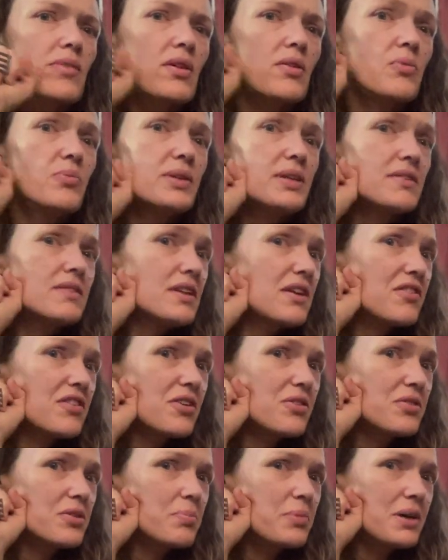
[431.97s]
we've never
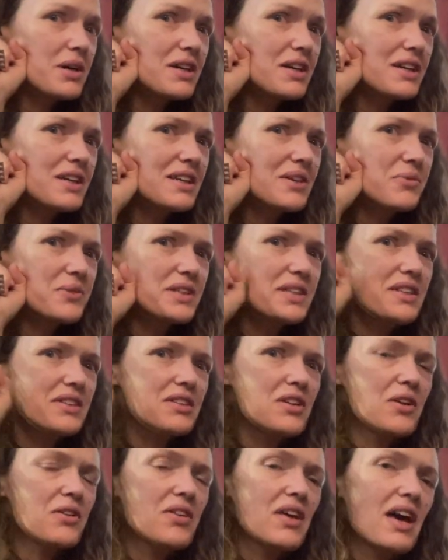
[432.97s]
owned a pug, and we didn't
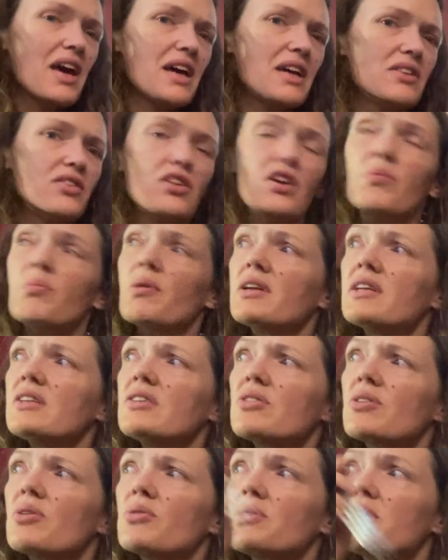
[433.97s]
know that, and nobody
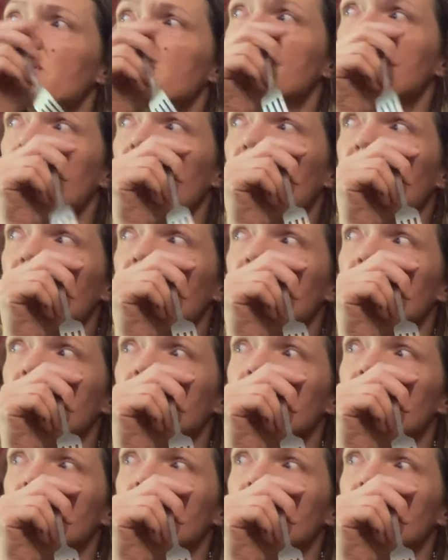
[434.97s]
told us that.